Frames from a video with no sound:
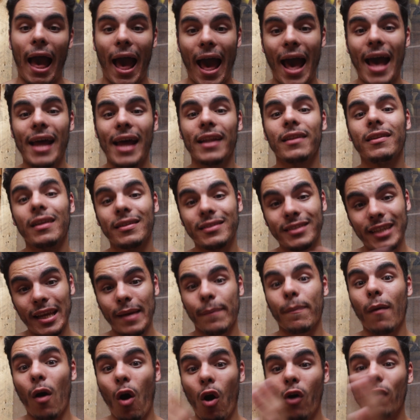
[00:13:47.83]
and the
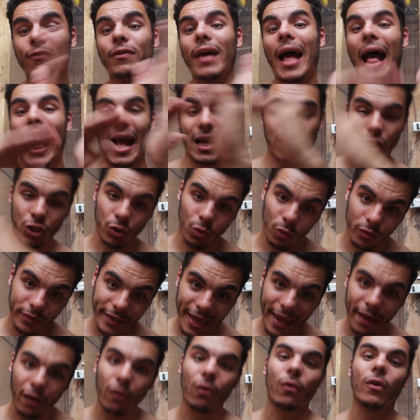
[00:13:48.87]
tip of the actual
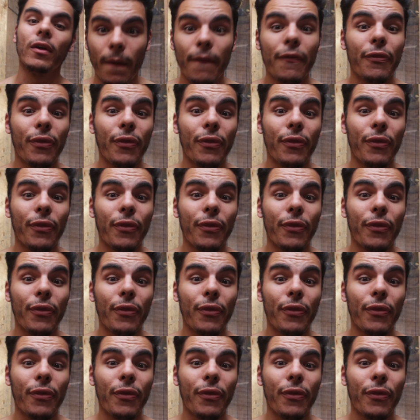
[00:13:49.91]
nail.